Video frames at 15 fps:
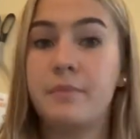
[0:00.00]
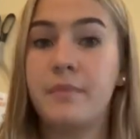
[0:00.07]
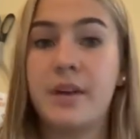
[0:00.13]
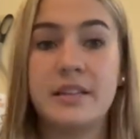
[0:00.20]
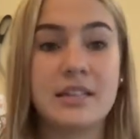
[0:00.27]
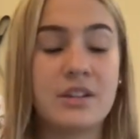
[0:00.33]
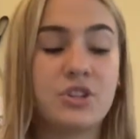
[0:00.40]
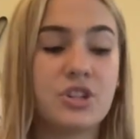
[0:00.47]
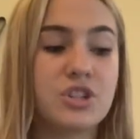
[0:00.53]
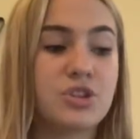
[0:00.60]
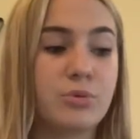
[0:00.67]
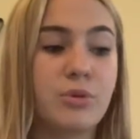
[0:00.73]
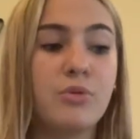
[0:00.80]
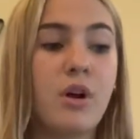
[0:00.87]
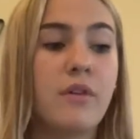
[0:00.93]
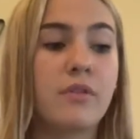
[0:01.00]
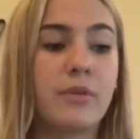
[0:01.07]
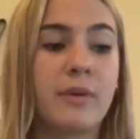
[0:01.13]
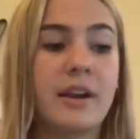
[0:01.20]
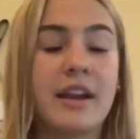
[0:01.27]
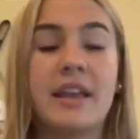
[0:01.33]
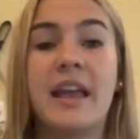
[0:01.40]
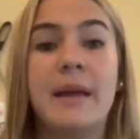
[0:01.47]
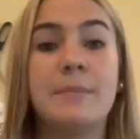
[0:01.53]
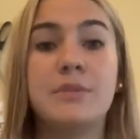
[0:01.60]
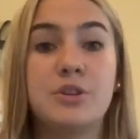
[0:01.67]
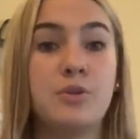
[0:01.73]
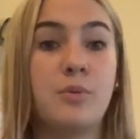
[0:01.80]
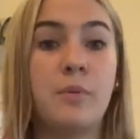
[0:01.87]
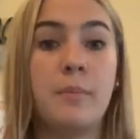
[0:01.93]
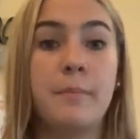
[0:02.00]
essentially screwed over when it came to